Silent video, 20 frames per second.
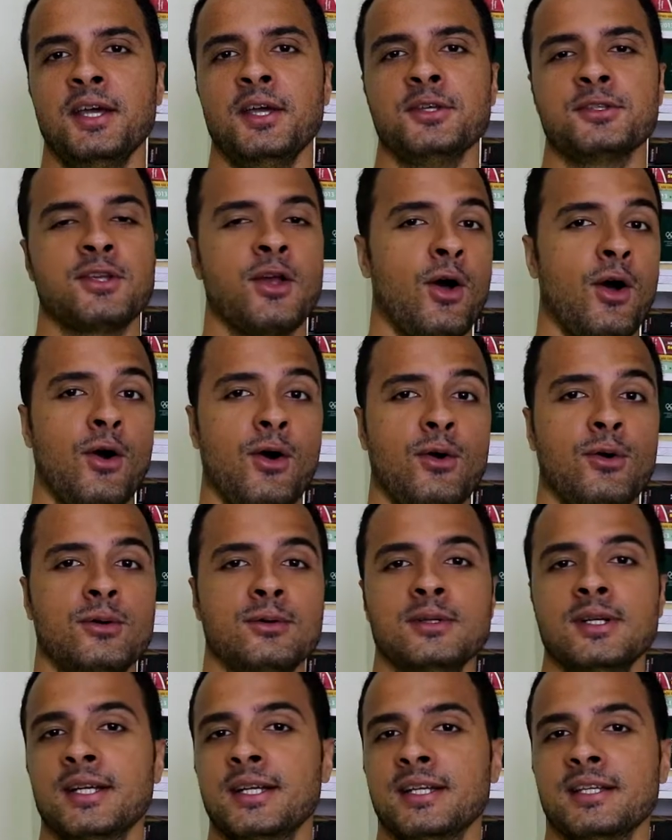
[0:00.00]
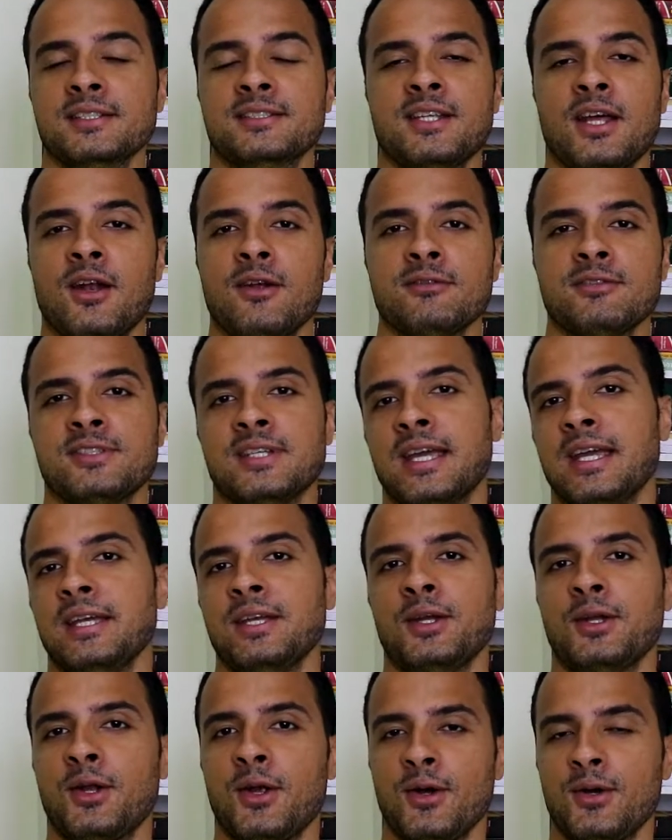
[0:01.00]
So instead of saying,
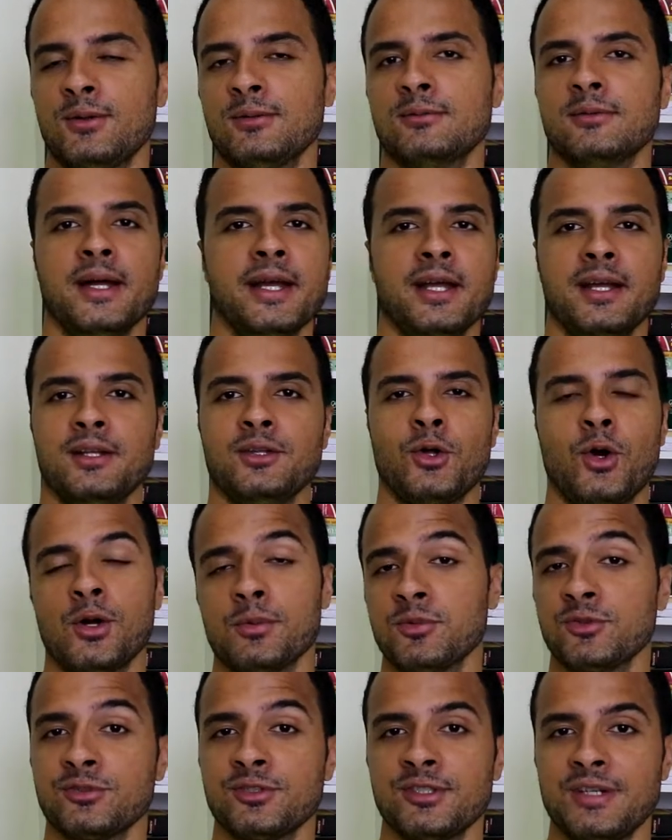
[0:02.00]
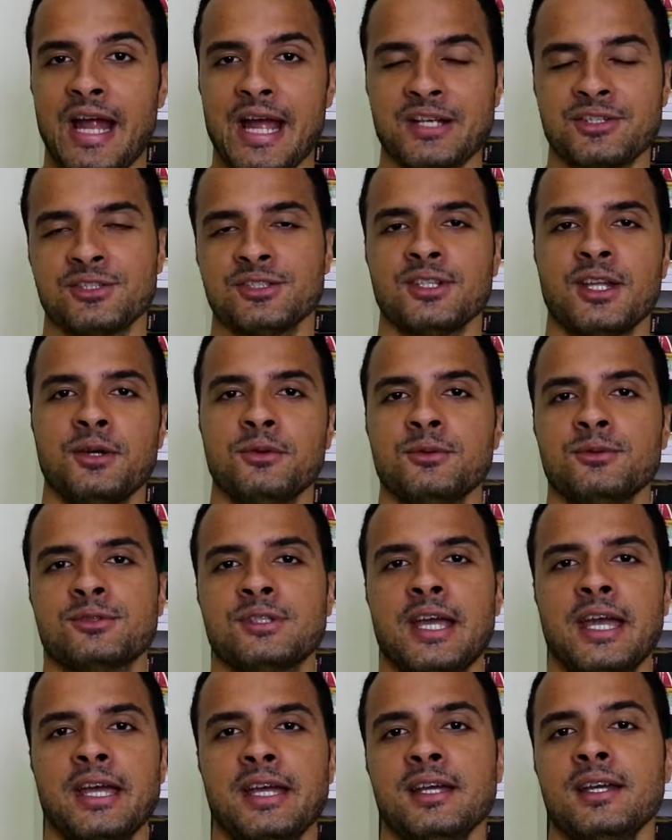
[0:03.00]
you know, a normal direction, they will
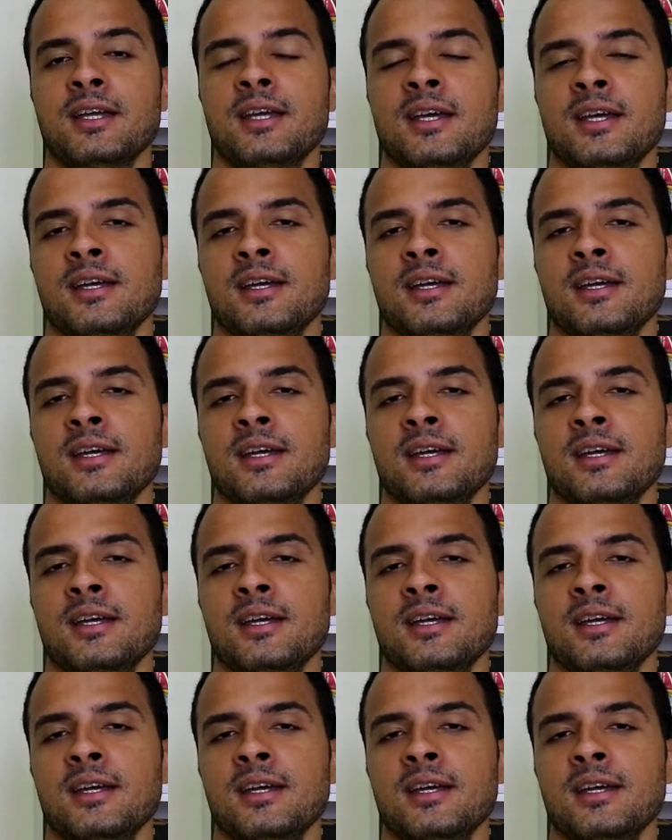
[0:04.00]
say,